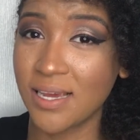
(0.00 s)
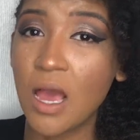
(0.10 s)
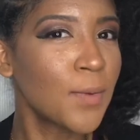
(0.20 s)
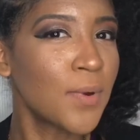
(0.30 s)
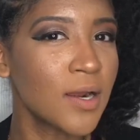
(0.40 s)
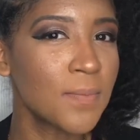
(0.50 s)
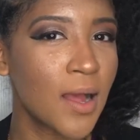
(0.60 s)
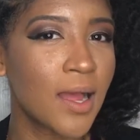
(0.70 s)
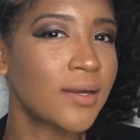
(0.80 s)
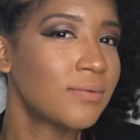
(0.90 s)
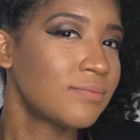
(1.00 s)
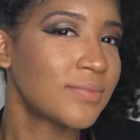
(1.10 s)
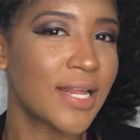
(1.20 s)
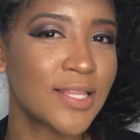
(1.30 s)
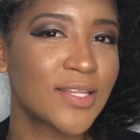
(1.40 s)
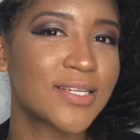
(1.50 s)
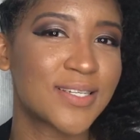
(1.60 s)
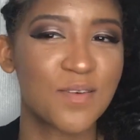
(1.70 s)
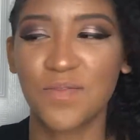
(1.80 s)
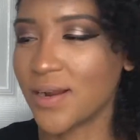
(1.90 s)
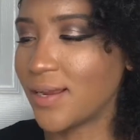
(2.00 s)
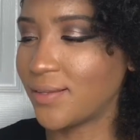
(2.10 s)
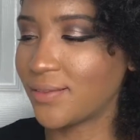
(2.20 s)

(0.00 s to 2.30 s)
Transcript: When you put them on, they look different